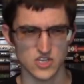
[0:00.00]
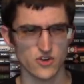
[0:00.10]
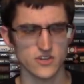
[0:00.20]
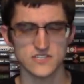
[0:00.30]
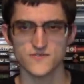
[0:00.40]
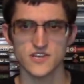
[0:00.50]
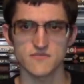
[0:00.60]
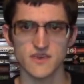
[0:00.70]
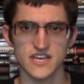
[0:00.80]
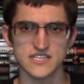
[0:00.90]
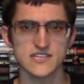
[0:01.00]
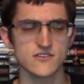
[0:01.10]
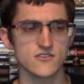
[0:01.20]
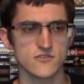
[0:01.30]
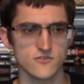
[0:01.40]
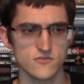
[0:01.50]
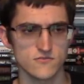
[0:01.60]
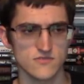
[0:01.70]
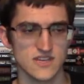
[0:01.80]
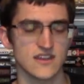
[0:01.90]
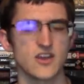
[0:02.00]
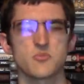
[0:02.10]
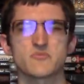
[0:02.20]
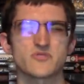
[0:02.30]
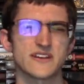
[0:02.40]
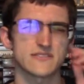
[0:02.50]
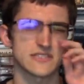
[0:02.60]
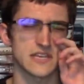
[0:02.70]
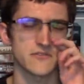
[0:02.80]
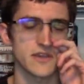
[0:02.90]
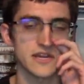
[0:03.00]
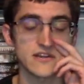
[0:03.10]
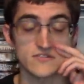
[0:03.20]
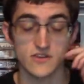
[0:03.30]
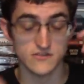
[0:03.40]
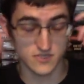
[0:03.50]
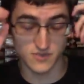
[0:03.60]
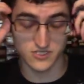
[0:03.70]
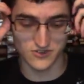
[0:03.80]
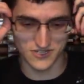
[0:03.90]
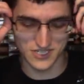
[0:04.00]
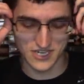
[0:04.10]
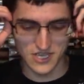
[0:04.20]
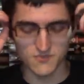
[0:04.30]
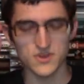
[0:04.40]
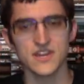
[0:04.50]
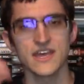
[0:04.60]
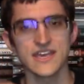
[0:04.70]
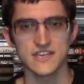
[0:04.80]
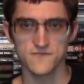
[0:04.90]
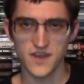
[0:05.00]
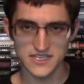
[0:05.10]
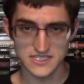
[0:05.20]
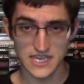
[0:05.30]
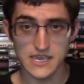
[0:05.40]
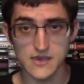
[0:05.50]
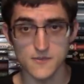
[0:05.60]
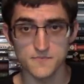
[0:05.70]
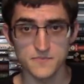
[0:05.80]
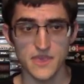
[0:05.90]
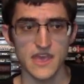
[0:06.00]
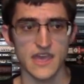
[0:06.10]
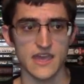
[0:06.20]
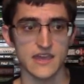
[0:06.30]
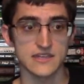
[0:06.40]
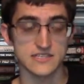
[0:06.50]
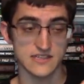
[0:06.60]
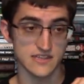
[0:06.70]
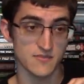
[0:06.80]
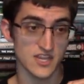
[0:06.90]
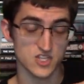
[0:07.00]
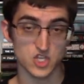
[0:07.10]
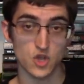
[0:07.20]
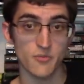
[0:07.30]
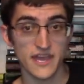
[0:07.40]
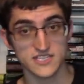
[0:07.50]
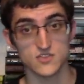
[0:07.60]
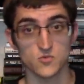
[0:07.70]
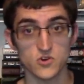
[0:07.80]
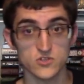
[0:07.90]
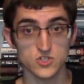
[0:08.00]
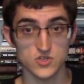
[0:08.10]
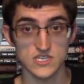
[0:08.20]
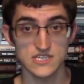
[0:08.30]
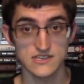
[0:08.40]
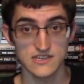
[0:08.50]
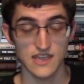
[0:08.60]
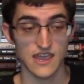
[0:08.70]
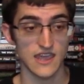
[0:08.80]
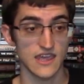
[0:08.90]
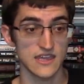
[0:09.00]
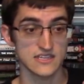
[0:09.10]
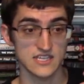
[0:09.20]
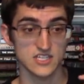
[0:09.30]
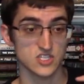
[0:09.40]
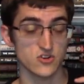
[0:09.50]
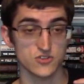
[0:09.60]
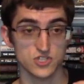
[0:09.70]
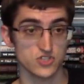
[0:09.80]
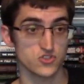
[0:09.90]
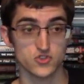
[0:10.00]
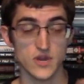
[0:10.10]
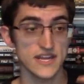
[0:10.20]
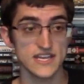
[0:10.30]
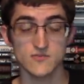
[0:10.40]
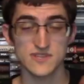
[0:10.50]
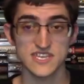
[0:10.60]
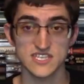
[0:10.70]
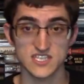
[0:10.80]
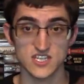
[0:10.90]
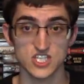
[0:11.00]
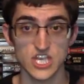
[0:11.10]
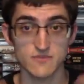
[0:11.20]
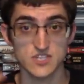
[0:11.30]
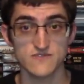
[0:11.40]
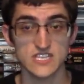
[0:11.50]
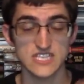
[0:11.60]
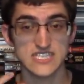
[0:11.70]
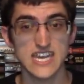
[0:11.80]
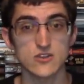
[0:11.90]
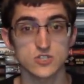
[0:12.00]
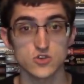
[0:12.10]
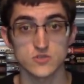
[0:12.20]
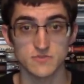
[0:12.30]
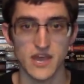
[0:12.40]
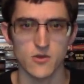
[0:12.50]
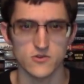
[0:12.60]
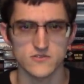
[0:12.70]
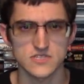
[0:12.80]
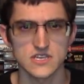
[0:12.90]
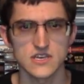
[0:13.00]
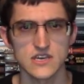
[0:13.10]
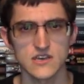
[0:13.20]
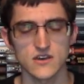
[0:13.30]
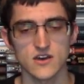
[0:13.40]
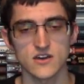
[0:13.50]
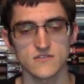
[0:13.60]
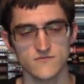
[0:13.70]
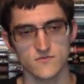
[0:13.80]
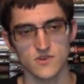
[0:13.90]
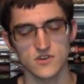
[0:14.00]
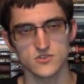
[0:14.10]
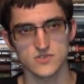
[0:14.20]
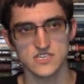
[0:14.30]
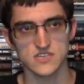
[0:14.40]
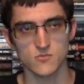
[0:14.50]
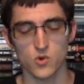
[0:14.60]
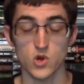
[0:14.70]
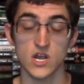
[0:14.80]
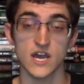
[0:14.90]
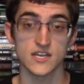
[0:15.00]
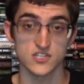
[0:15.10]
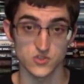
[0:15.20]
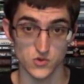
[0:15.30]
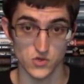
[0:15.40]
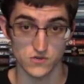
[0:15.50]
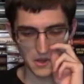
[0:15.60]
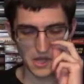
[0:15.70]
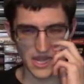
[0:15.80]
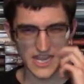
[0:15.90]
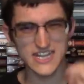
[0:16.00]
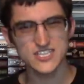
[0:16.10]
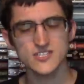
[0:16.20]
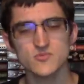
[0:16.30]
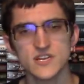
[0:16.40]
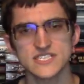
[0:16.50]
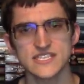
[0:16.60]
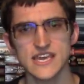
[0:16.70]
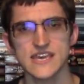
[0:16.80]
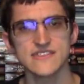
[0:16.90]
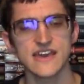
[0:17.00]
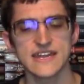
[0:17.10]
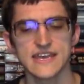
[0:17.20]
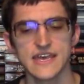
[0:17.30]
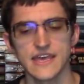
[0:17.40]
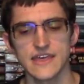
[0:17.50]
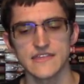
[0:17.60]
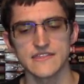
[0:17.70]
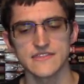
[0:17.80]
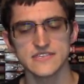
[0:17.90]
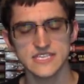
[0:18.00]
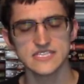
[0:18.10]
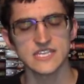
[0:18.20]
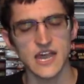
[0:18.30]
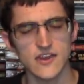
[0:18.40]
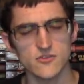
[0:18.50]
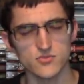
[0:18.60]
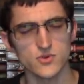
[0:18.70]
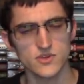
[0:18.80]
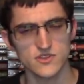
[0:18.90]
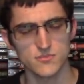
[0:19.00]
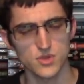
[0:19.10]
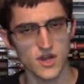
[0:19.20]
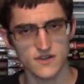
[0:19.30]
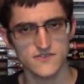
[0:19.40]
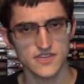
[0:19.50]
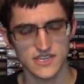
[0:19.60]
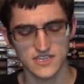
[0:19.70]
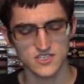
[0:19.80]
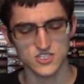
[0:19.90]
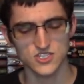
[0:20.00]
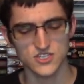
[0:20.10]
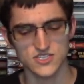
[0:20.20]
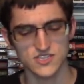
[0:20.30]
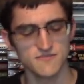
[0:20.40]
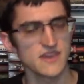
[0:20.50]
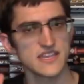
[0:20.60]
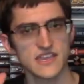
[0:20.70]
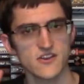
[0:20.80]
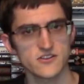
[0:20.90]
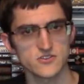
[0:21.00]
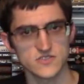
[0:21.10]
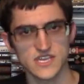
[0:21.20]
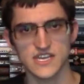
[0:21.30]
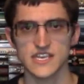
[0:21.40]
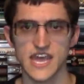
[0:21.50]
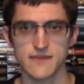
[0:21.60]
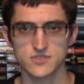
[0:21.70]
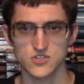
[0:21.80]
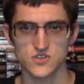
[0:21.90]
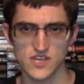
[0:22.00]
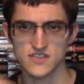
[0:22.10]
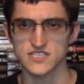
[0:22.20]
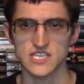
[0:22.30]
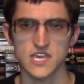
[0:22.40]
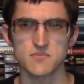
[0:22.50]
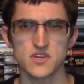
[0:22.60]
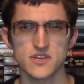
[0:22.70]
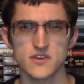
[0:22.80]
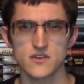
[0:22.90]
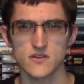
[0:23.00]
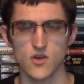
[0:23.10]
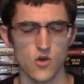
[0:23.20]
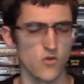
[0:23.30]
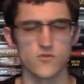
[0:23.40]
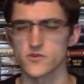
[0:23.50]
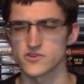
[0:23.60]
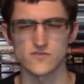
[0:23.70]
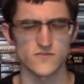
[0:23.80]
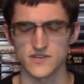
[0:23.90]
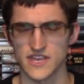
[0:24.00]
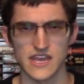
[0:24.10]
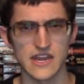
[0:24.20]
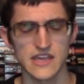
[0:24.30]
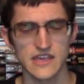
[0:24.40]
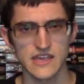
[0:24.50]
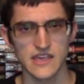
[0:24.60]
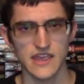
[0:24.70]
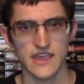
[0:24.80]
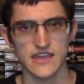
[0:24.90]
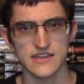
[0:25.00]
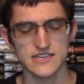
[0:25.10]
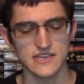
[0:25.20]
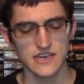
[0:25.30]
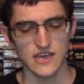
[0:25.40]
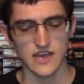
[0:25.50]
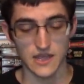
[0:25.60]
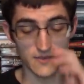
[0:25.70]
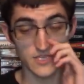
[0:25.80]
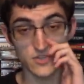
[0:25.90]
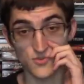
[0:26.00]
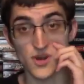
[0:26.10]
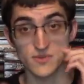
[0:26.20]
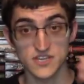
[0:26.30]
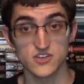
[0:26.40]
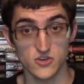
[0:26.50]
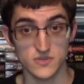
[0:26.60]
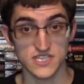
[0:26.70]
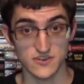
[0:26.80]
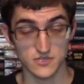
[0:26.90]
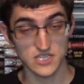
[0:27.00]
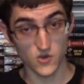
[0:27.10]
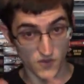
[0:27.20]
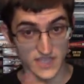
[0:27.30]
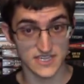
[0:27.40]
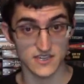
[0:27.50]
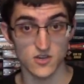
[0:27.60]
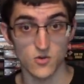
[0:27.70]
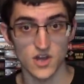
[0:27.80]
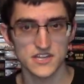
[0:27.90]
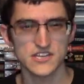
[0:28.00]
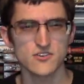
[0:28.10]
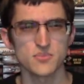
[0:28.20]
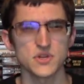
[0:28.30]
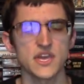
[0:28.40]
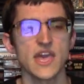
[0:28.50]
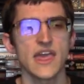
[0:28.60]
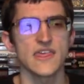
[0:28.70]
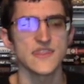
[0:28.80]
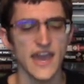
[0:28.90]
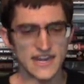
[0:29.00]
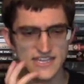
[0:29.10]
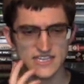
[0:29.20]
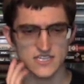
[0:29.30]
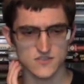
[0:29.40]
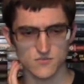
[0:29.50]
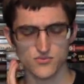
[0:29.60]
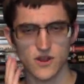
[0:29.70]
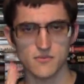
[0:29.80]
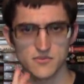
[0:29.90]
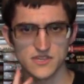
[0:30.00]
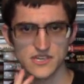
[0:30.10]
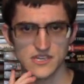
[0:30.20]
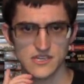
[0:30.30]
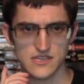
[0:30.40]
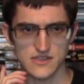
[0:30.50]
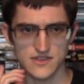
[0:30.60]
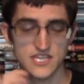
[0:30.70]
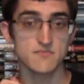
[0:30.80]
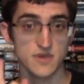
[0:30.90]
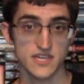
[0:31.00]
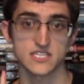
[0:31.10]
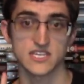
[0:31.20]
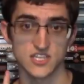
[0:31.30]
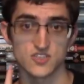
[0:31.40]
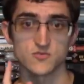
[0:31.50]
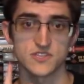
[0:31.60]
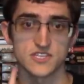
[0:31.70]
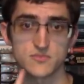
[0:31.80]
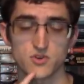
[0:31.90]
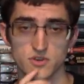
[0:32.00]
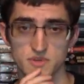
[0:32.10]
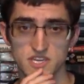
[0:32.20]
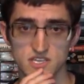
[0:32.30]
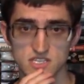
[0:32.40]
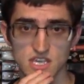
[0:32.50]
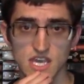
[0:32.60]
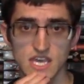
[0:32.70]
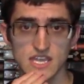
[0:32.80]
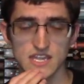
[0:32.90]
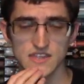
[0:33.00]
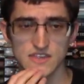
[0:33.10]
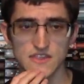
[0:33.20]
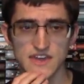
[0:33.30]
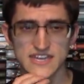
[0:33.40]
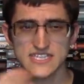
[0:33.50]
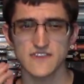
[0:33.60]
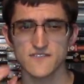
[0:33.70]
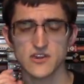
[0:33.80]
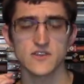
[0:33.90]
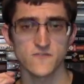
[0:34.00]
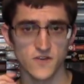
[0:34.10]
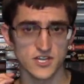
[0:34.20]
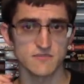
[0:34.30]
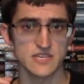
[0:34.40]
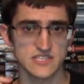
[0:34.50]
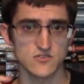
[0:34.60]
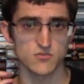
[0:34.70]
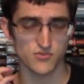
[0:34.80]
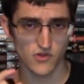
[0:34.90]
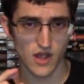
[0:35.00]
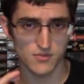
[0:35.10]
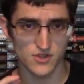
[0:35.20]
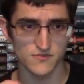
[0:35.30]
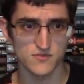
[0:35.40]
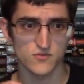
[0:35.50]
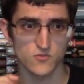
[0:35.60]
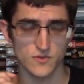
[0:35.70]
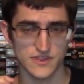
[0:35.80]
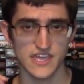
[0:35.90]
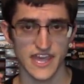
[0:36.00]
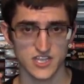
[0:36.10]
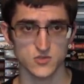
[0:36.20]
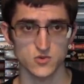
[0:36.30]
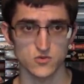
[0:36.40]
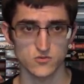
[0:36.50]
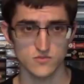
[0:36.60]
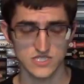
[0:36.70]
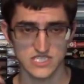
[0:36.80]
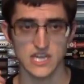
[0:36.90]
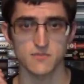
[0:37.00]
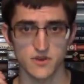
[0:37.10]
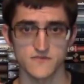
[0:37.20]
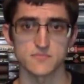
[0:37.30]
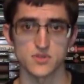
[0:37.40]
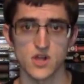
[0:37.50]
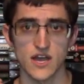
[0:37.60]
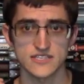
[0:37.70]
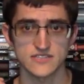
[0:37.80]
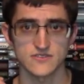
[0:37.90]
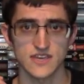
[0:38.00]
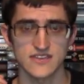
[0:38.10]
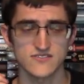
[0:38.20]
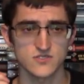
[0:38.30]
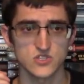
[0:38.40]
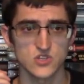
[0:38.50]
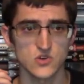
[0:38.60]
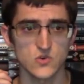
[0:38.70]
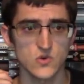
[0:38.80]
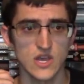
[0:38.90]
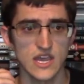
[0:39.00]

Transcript: Turkish friend Bahadir, who, I hope I'm pronouncing that right, I don't know, I don't speak Turkish, but he finds him, and they manage to go back to the World Tree, and he starts training with his shape-shifting Táltos powers under the war god Hadur. And I just want to say that this entire book, the plot of it, is just the main characters getting captured and escaping over and over again. And, I mean, you're probably going to notice that yourself as I go on here, but that is probably the biggest issue with this book, because that is a very fundamental problem with the actual setup of the plots, okay? There's no...